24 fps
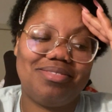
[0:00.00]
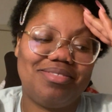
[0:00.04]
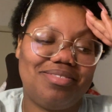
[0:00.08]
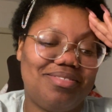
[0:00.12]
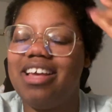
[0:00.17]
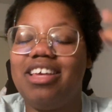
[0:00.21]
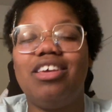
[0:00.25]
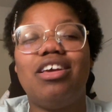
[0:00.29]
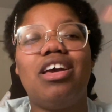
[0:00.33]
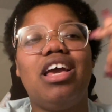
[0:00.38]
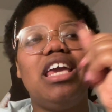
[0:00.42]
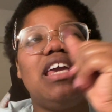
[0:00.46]

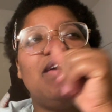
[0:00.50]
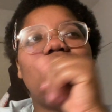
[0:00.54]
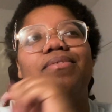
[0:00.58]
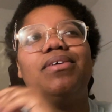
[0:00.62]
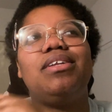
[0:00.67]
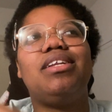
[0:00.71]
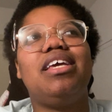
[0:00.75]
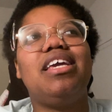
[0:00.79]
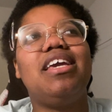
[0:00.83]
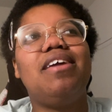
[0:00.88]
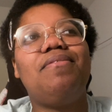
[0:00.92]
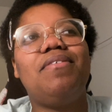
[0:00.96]
Yeah,
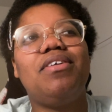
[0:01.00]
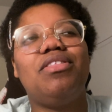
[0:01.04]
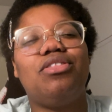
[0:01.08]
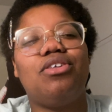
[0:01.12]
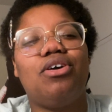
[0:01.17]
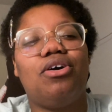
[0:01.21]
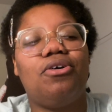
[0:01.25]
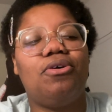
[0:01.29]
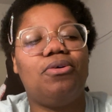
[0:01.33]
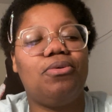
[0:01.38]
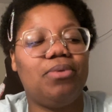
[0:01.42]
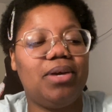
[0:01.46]
even
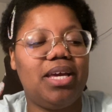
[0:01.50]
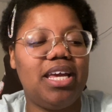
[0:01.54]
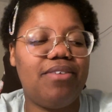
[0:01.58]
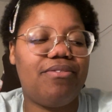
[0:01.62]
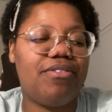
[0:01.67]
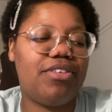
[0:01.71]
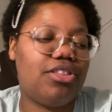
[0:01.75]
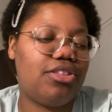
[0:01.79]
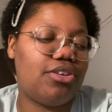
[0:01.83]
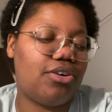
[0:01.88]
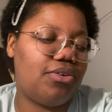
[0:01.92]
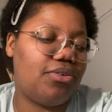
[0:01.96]
though, you
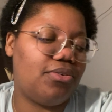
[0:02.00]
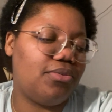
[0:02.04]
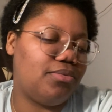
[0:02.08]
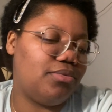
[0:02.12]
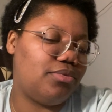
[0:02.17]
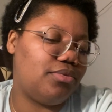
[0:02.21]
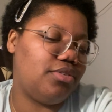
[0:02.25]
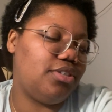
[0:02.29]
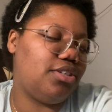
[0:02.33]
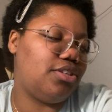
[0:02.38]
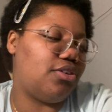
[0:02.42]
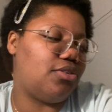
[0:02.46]
know,
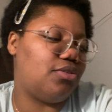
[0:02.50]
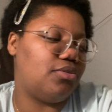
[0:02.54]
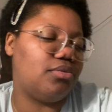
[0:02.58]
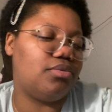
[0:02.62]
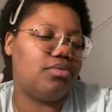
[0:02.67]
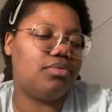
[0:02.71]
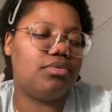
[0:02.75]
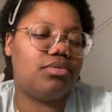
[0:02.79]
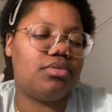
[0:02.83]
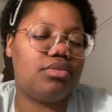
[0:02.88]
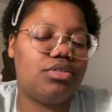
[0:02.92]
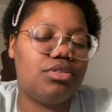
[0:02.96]

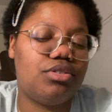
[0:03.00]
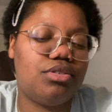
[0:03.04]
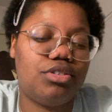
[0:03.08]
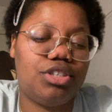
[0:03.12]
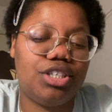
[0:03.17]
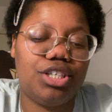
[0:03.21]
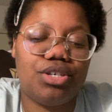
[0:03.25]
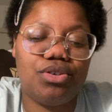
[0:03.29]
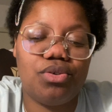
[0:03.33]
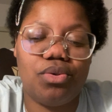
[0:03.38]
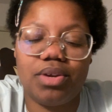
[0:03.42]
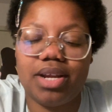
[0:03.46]

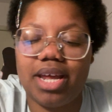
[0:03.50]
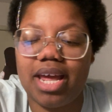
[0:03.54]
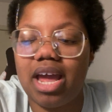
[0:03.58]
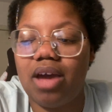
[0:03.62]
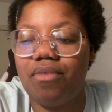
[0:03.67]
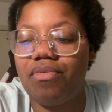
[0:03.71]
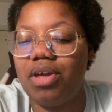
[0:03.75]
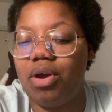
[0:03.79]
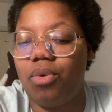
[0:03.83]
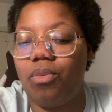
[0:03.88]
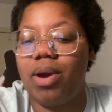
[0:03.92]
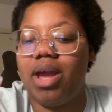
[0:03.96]
Jikook, they
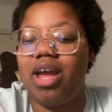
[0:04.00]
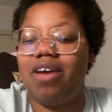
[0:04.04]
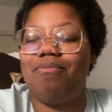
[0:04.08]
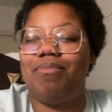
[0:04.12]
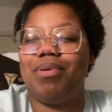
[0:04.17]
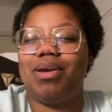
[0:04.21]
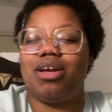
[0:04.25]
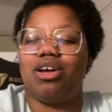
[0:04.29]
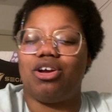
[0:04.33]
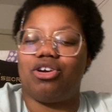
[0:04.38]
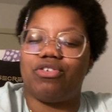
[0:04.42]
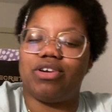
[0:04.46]
have their way of
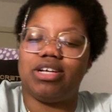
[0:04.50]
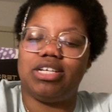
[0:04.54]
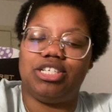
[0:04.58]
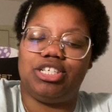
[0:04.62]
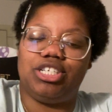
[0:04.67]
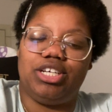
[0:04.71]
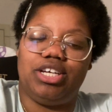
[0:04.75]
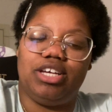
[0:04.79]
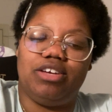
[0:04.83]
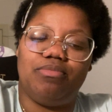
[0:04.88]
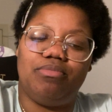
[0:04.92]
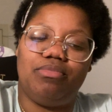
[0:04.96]
being
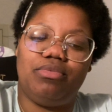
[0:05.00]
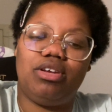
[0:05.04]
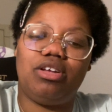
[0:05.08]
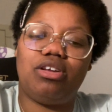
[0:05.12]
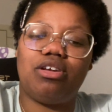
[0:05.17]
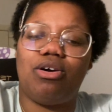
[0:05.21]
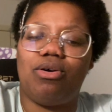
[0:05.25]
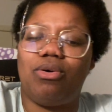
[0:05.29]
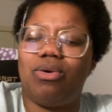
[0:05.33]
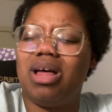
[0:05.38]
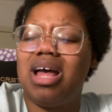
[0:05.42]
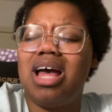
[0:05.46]
cringy, and you
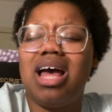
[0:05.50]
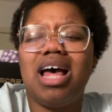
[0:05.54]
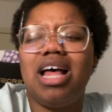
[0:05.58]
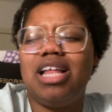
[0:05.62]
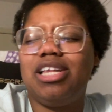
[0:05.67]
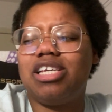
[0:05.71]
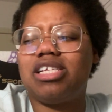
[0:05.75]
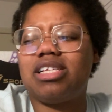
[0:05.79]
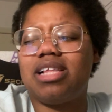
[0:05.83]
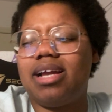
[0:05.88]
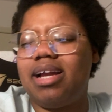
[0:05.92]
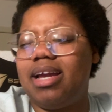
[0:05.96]
know,
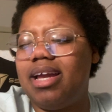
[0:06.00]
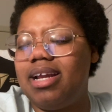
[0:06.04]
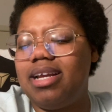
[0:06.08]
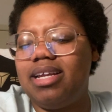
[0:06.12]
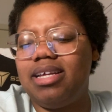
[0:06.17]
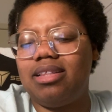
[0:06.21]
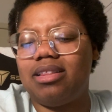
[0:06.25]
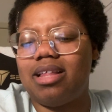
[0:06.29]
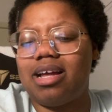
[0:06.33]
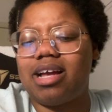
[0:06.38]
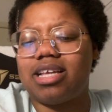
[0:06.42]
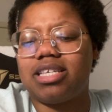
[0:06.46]
just like
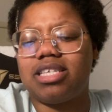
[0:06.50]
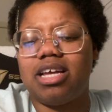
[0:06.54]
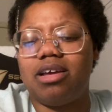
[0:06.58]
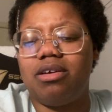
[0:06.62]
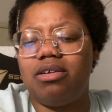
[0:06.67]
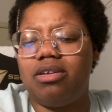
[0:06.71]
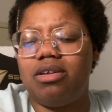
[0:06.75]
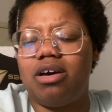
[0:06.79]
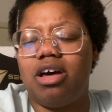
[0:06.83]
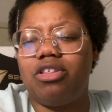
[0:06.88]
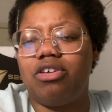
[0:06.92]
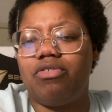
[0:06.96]
any, like I said
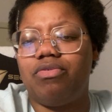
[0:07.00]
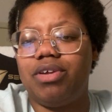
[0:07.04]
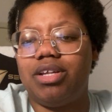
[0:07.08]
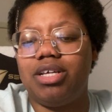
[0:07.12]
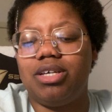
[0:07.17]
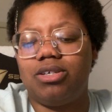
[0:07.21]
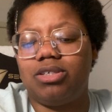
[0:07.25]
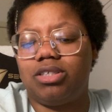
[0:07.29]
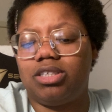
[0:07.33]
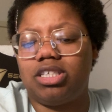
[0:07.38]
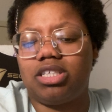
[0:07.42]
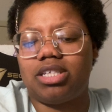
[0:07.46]
in other
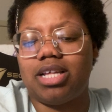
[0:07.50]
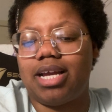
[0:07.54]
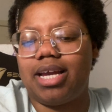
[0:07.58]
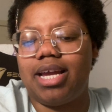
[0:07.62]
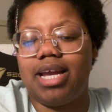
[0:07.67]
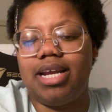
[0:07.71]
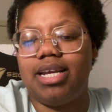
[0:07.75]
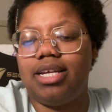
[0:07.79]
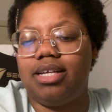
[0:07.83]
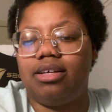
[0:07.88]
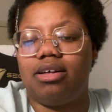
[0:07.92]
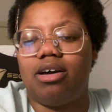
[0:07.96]
videos, just like
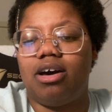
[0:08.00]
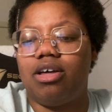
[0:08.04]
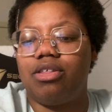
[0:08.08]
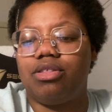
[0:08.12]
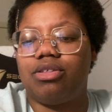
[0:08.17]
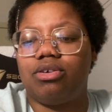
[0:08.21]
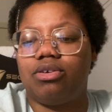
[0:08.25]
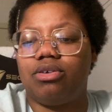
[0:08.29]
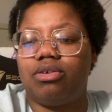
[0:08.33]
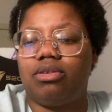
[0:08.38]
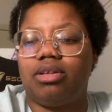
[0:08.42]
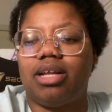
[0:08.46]
any
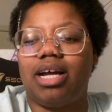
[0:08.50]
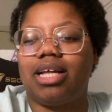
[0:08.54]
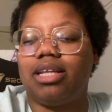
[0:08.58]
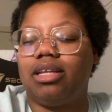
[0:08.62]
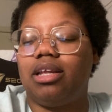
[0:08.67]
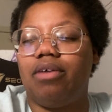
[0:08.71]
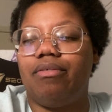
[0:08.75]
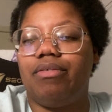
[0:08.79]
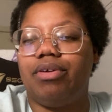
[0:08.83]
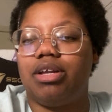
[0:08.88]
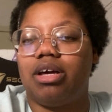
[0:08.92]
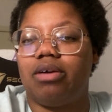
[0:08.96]
other like
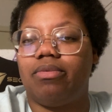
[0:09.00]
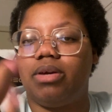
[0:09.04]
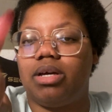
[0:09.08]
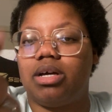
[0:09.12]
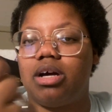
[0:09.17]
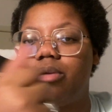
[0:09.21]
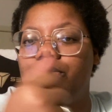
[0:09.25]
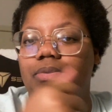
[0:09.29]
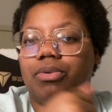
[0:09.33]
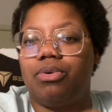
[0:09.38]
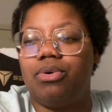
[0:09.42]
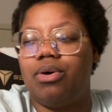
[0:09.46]
lovey-dovey
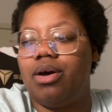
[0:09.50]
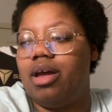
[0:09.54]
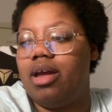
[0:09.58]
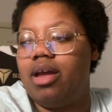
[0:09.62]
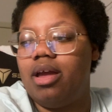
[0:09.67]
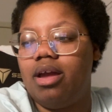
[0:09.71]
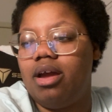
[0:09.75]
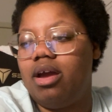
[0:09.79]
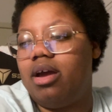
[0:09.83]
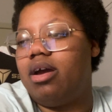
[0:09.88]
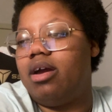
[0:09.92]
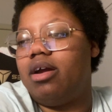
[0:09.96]
couple,
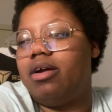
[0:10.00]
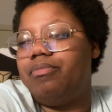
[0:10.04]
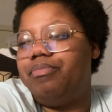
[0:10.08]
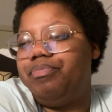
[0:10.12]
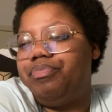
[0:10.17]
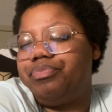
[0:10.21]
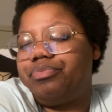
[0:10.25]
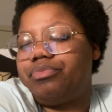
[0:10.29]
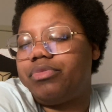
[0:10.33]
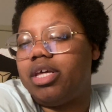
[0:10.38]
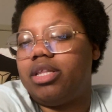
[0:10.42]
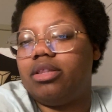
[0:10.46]

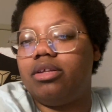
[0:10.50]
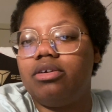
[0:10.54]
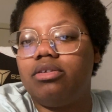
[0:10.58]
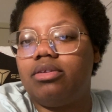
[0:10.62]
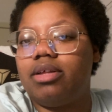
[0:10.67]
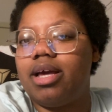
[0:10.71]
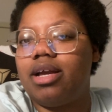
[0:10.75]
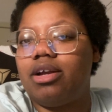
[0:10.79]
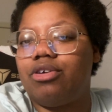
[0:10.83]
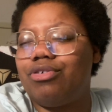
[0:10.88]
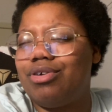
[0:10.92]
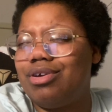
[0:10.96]
they're
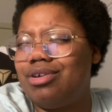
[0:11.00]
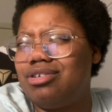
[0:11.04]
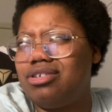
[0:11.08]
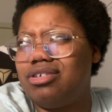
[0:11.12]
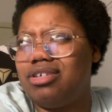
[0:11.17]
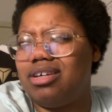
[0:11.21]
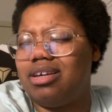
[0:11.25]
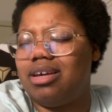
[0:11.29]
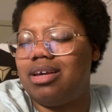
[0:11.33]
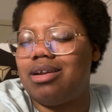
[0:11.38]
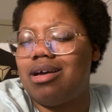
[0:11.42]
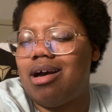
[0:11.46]
like
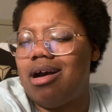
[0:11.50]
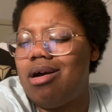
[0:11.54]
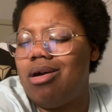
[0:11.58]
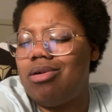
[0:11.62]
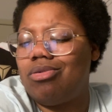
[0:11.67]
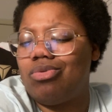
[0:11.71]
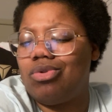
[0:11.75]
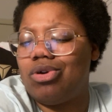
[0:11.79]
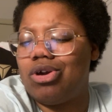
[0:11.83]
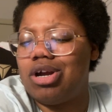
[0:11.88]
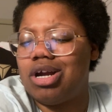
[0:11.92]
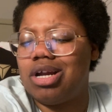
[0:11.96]
cringy and
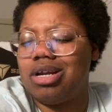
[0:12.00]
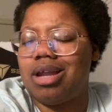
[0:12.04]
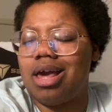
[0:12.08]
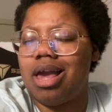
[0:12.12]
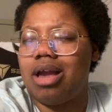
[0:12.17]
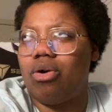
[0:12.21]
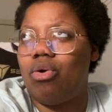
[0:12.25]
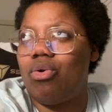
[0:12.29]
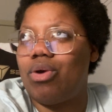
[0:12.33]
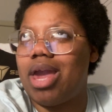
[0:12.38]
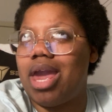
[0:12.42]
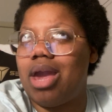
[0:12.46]
awkward and like,
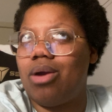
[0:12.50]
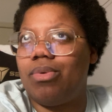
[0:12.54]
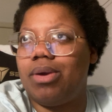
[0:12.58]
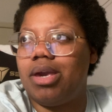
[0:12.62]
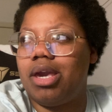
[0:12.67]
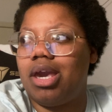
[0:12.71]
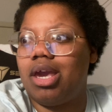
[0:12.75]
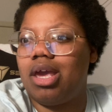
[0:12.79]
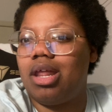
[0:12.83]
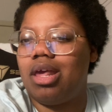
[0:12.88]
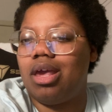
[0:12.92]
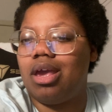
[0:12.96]
okay, we
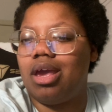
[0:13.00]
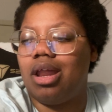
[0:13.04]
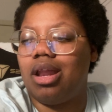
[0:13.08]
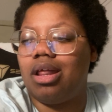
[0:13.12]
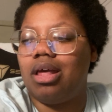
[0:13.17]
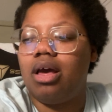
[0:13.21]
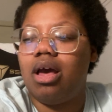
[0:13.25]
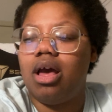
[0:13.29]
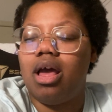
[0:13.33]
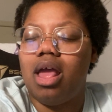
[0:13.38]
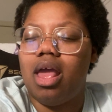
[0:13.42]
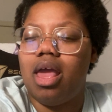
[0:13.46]
get it.
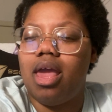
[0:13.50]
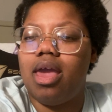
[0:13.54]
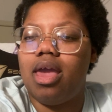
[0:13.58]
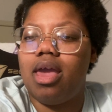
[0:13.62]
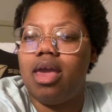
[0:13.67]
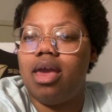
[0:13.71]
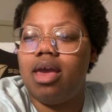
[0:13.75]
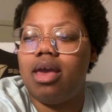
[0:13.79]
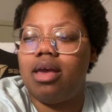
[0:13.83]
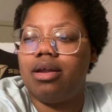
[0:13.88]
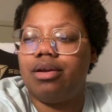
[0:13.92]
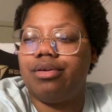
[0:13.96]

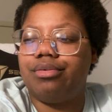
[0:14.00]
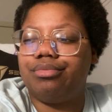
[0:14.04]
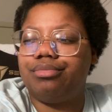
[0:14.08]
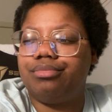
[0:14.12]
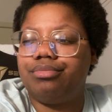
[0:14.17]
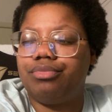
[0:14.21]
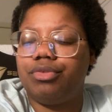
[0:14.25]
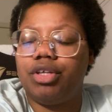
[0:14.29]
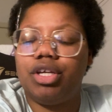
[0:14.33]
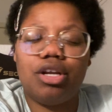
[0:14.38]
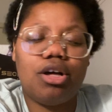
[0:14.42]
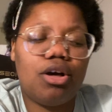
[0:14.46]

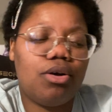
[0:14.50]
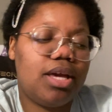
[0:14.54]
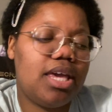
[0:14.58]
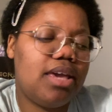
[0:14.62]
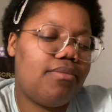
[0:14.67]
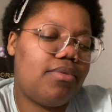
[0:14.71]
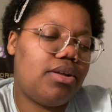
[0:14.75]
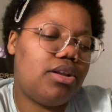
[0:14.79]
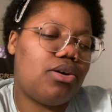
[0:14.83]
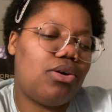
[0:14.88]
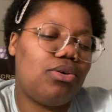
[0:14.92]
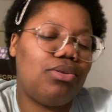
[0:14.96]
And you know,
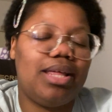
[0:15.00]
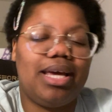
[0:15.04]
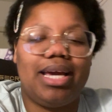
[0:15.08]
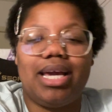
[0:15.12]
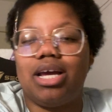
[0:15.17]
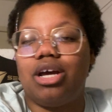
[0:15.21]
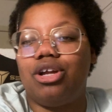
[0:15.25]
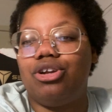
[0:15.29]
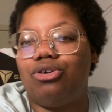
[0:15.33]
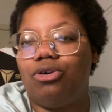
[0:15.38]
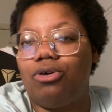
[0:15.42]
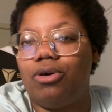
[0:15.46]
even though they get
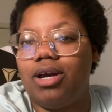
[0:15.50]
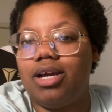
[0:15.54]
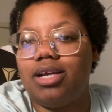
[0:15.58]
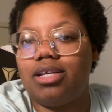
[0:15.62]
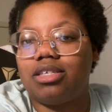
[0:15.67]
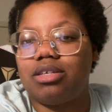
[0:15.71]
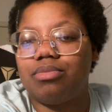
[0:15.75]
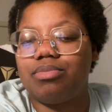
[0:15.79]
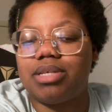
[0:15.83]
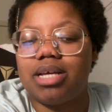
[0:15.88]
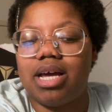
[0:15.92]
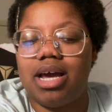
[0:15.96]
annoyed
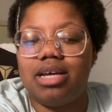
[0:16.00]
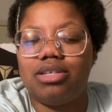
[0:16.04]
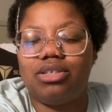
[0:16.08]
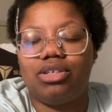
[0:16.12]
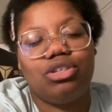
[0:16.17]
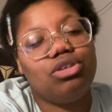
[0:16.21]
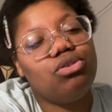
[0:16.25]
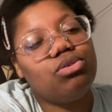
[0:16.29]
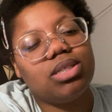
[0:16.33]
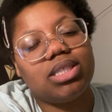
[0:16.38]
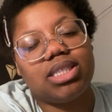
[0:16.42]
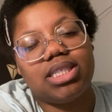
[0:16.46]
sometimes,
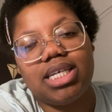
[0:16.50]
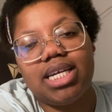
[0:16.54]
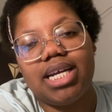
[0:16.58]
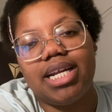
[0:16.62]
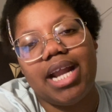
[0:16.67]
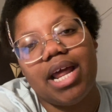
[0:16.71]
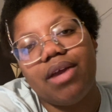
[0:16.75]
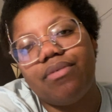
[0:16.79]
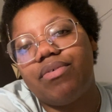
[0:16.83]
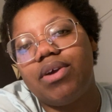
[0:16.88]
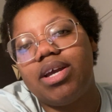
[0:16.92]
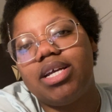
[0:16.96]
you can see in
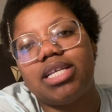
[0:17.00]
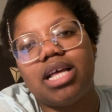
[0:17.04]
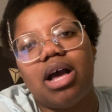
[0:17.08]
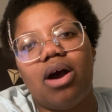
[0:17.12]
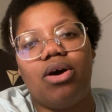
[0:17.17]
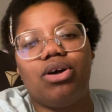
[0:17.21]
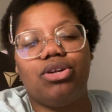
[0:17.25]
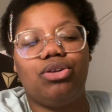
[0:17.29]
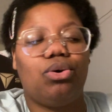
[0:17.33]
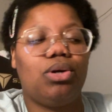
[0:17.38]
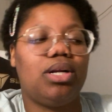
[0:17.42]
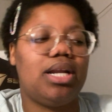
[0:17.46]
their face how
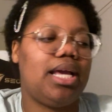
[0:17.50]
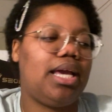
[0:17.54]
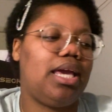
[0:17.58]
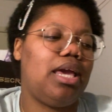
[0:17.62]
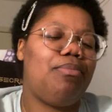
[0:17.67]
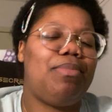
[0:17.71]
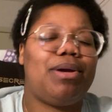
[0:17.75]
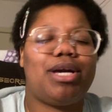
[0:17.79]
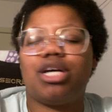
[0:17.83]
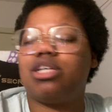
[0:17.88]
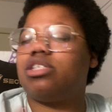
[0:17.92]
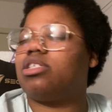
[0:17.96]
annoyed they get
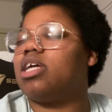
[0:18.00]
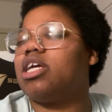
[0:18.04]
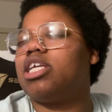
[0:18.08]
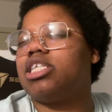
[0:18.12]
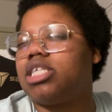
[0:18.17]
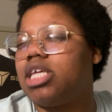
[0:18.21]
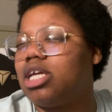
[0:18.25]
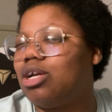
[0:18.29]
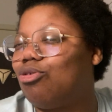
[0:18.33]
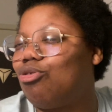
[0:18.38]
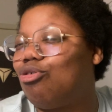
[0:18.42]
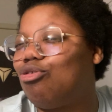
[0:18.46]
because they
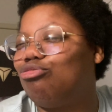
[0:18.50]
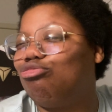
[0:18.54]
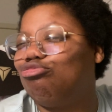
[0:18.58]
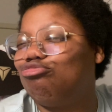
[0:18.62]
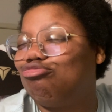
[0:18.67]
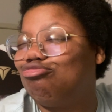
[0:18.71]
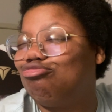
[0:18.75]
single,